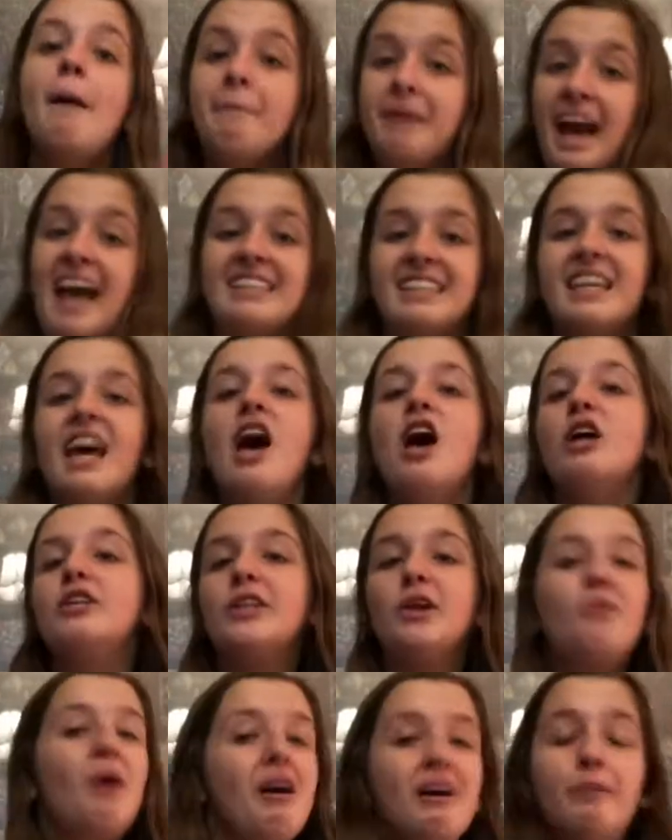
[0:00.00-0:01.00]
But yes,
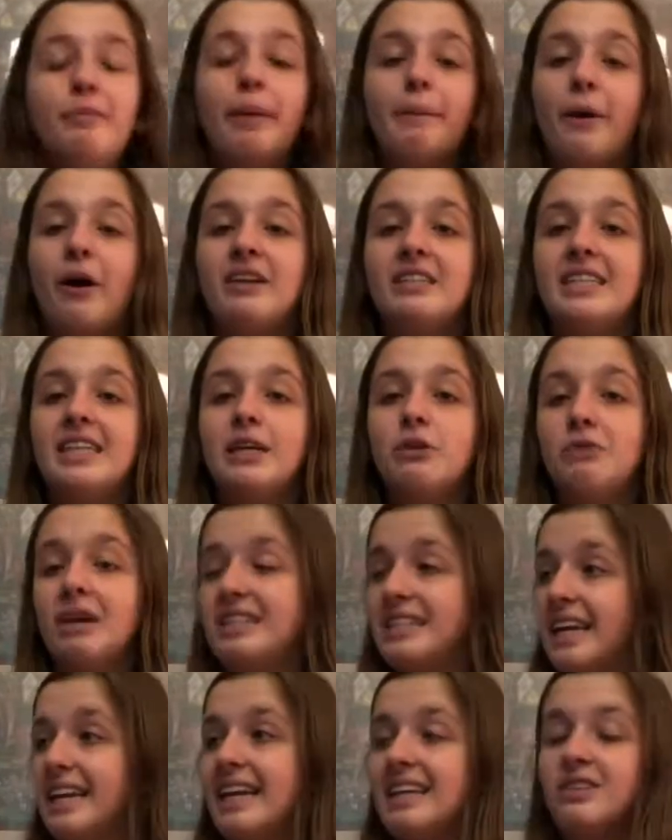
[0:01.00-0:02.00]
so welcome to part two.
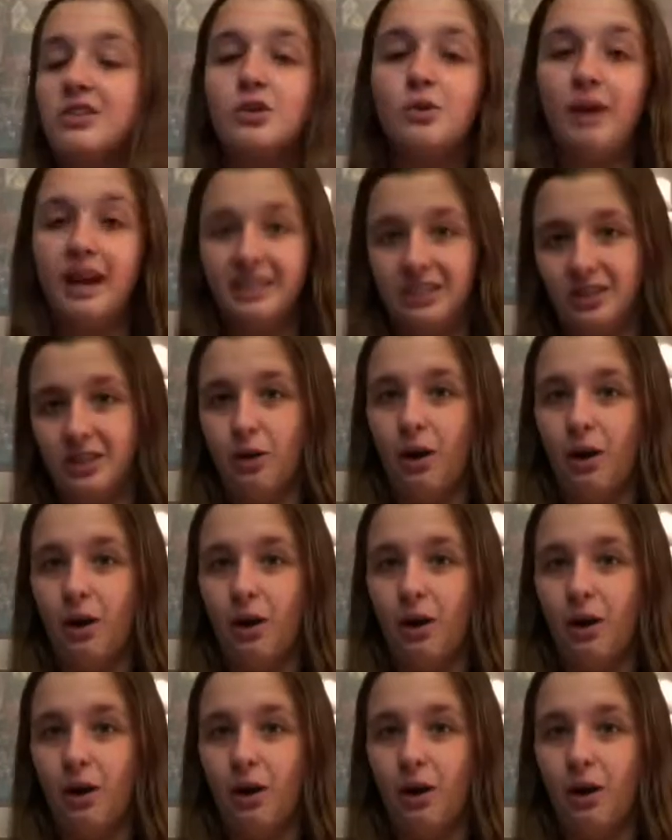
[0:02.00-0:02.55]
Let's get into it.